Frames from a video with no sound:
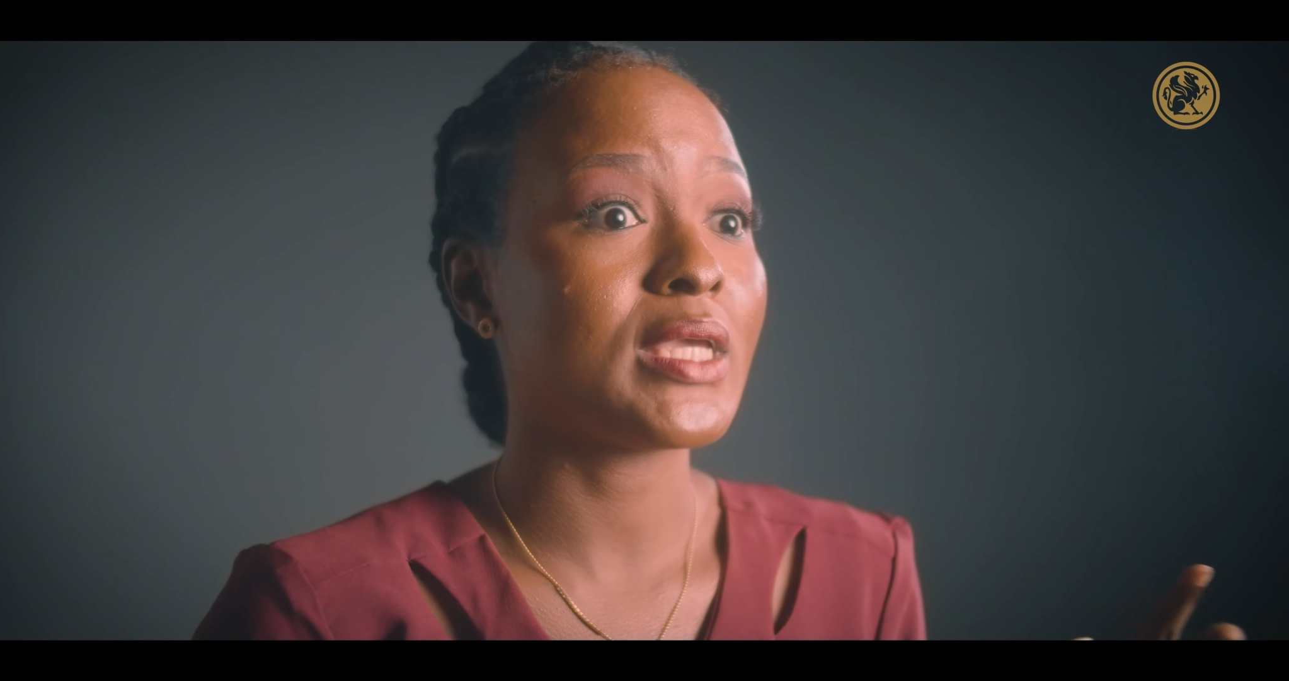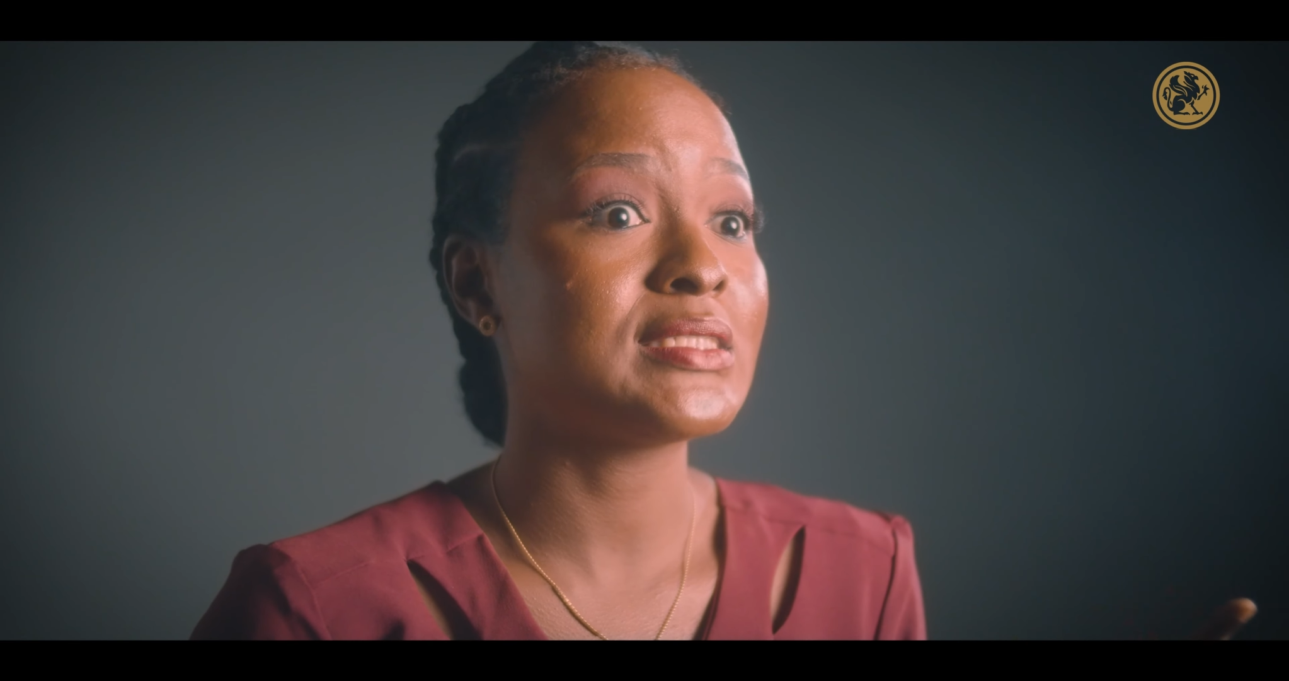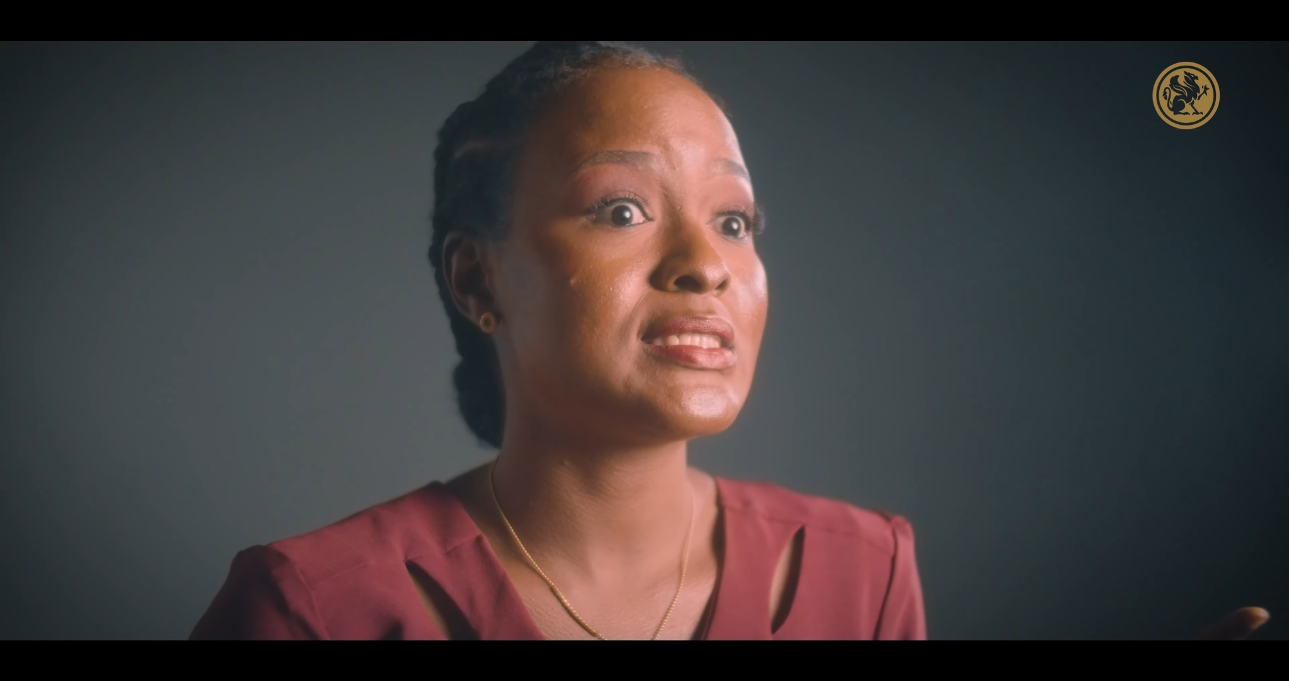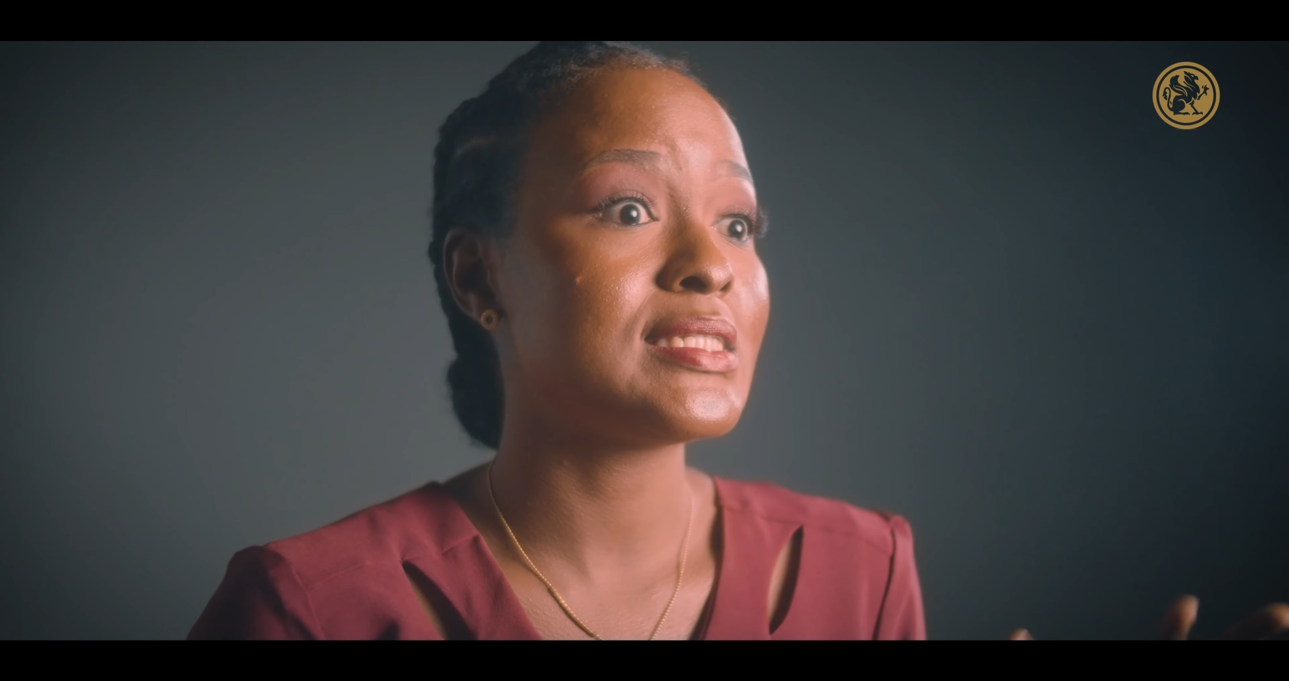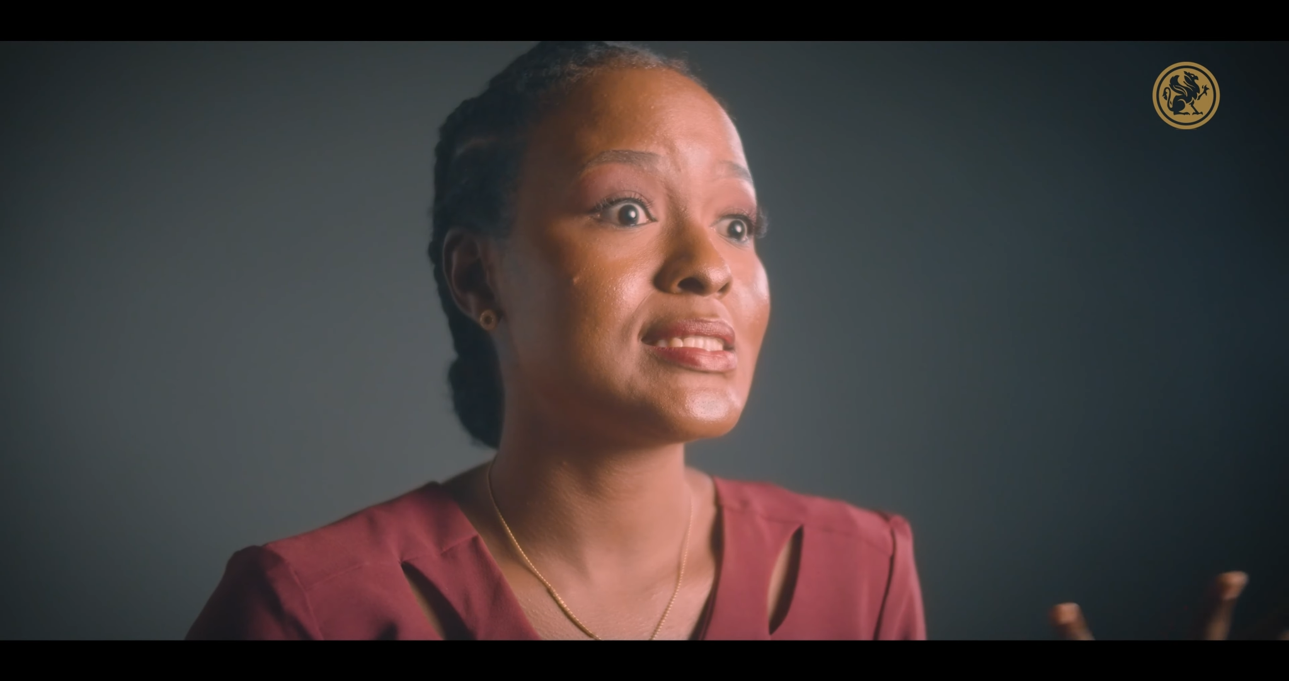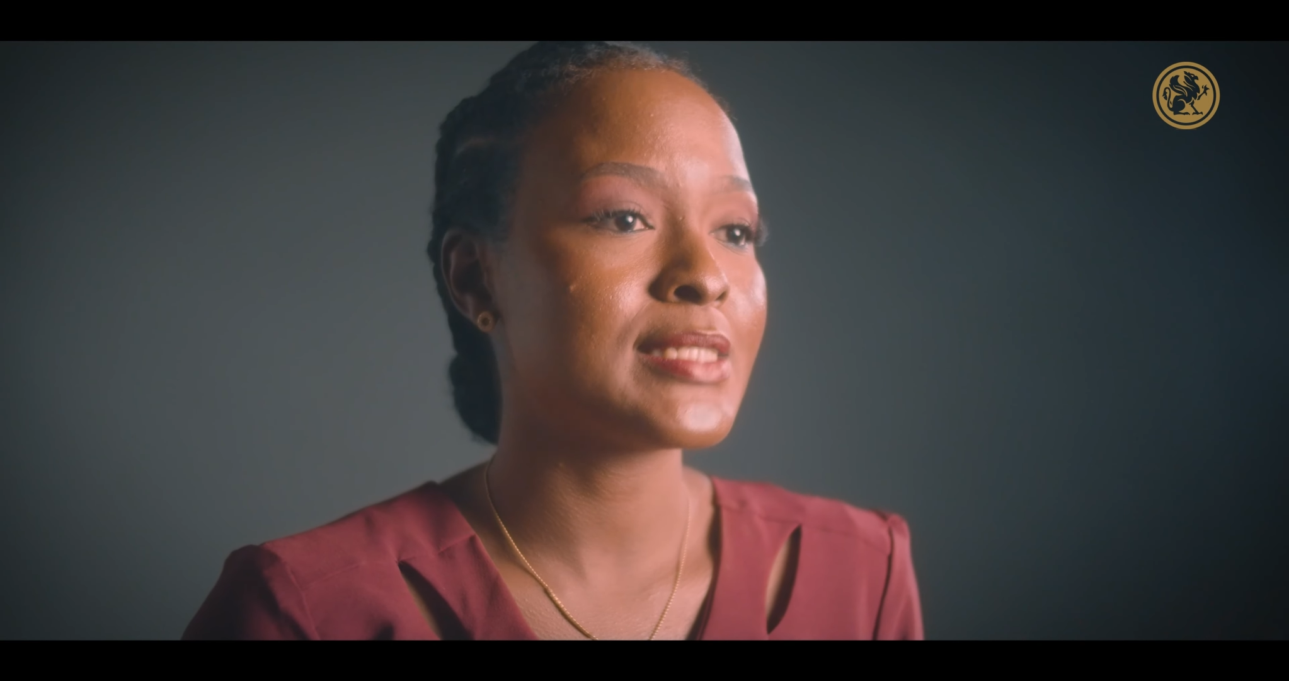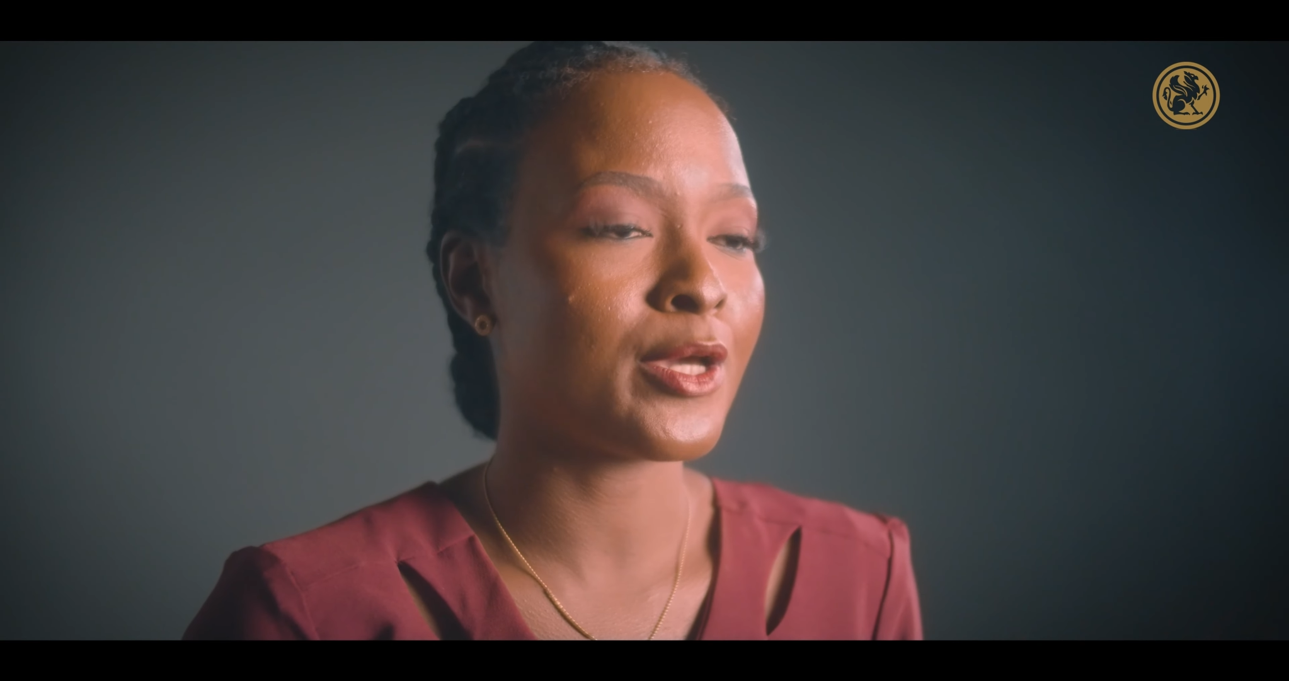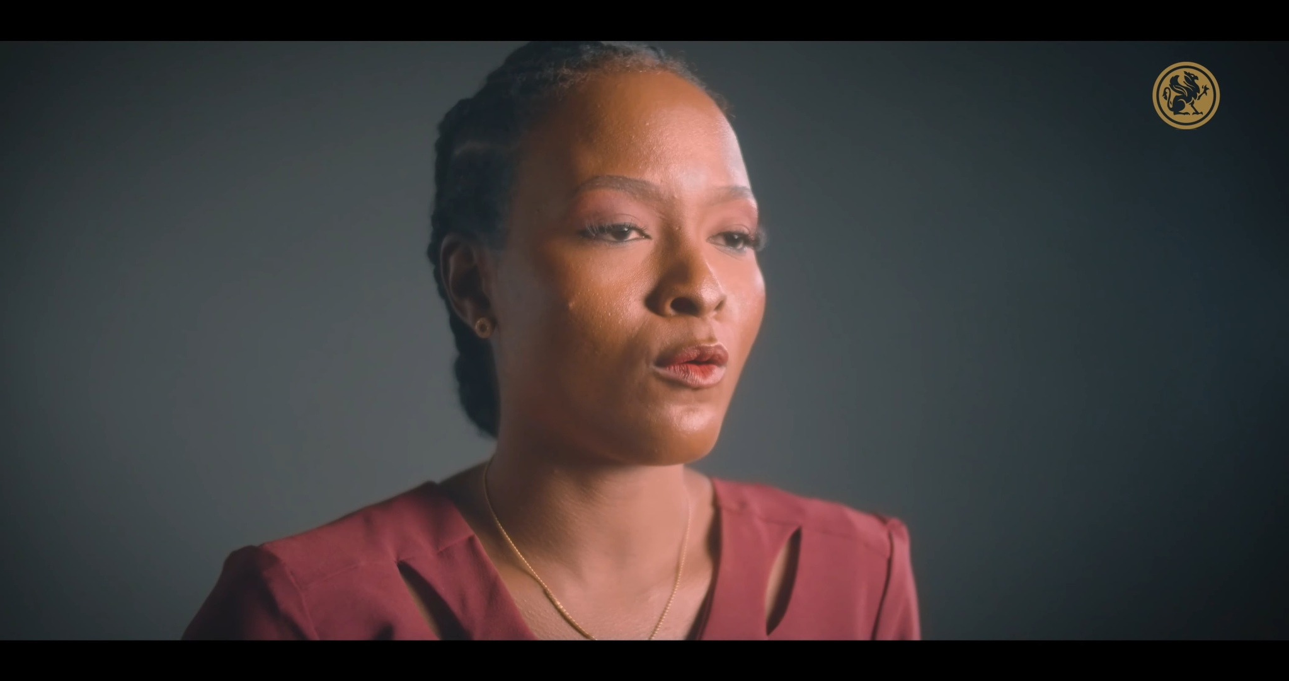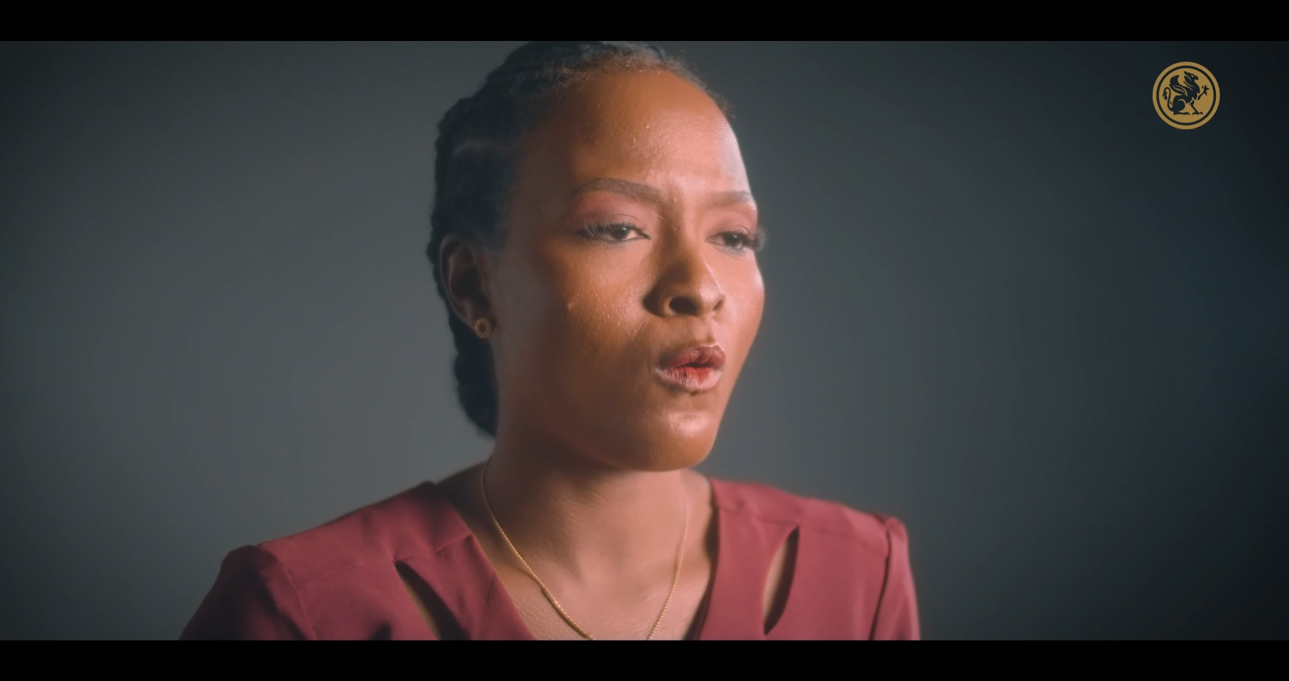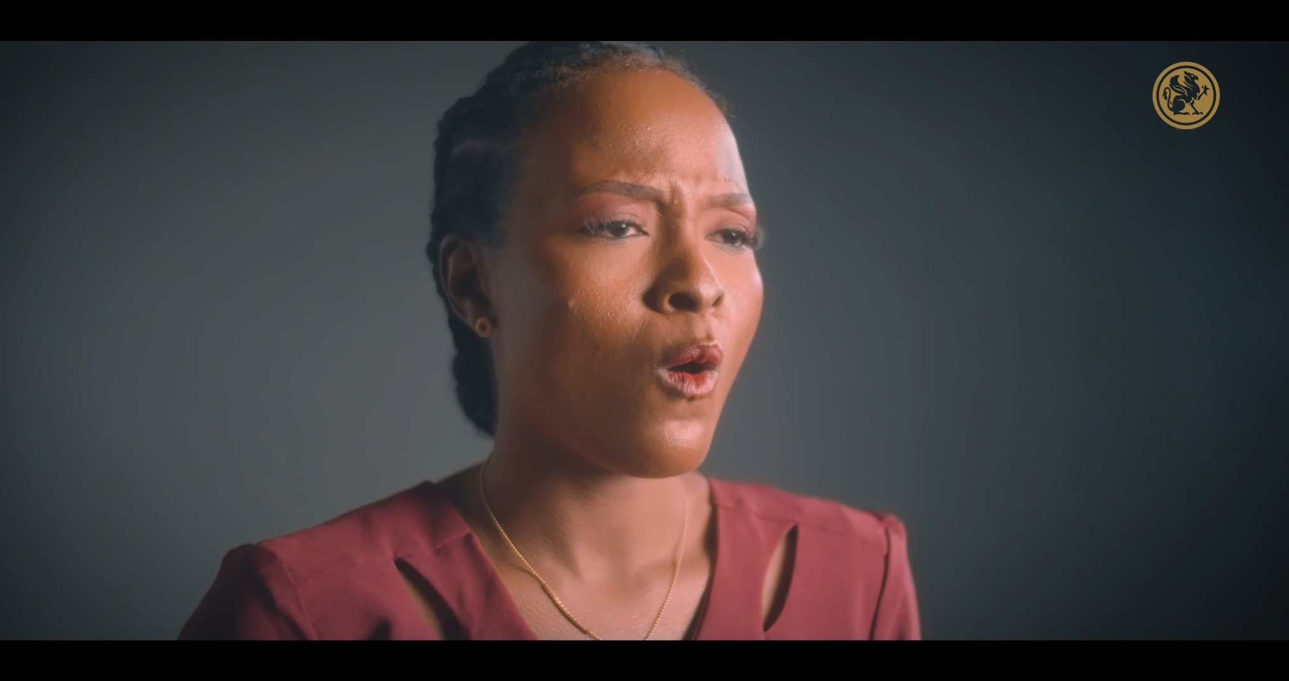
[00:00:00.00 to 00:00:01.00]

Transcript: easily tell